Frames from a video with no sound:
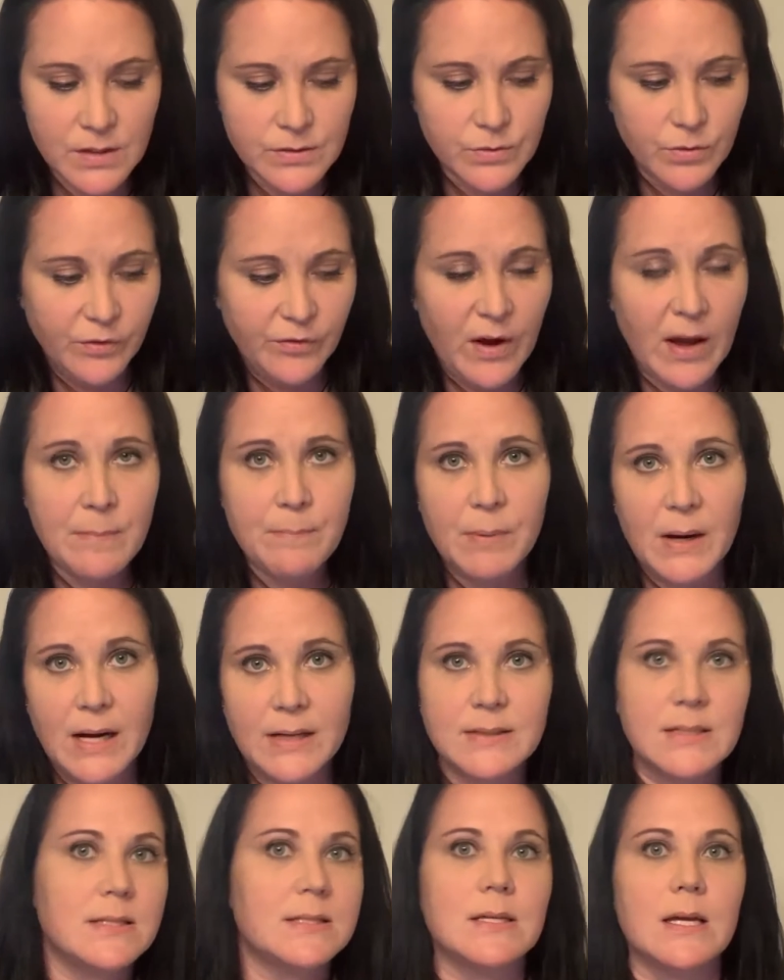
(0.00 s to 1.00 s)
So if I'm
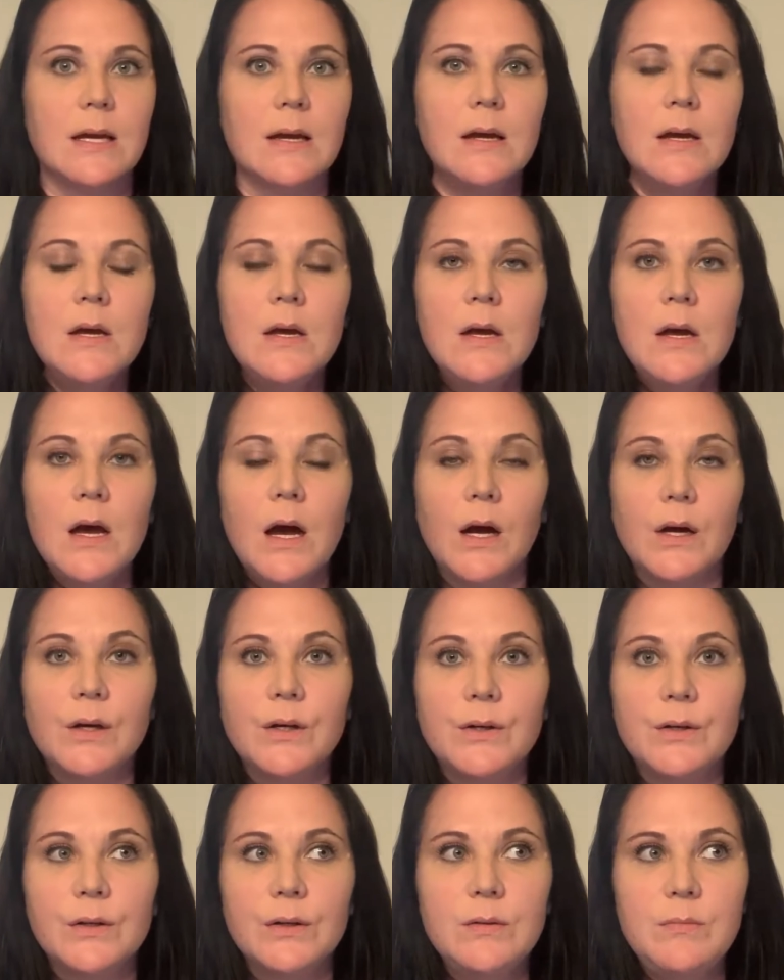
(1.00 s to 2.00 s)
practicing a
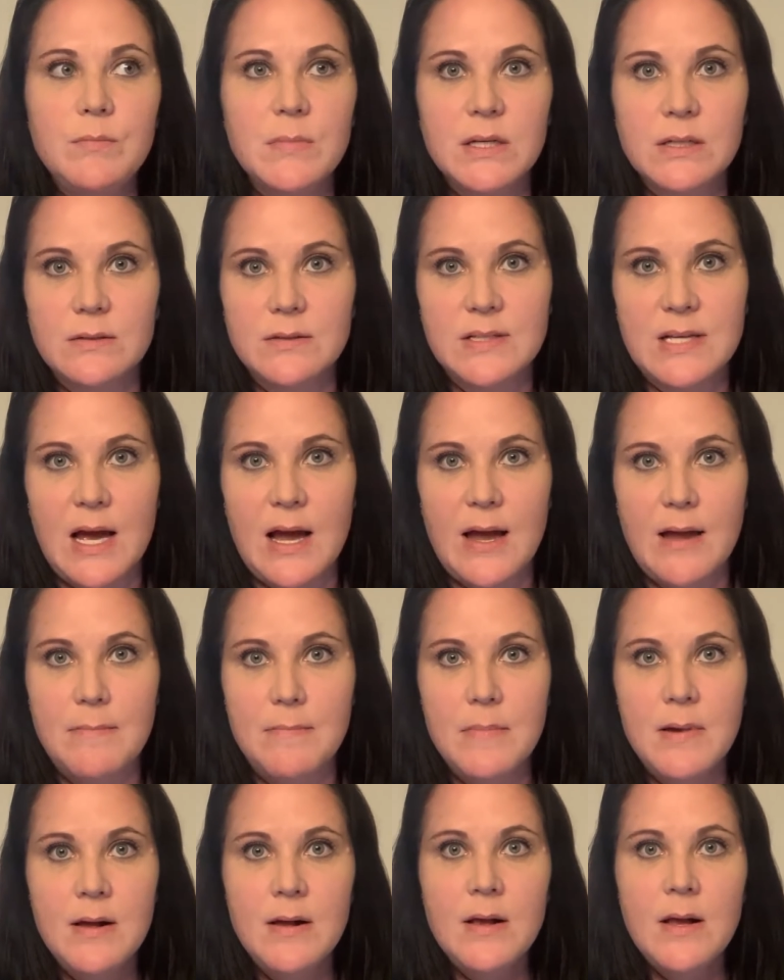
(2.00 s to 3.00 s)
good meal time